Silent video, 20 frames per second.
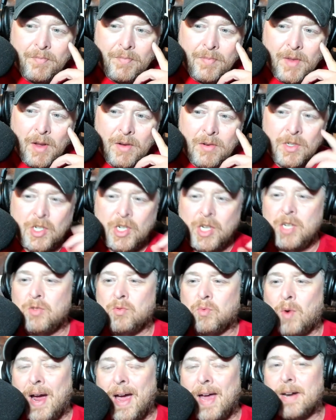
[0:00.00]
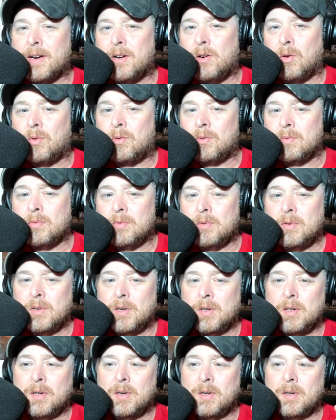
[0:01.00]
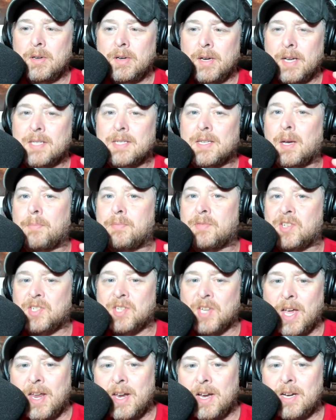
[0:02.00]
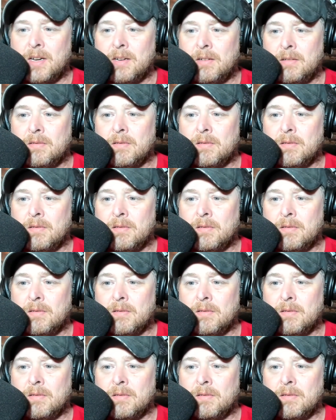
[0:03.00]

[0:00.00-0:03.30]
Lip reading: she's radical. It's upsetting,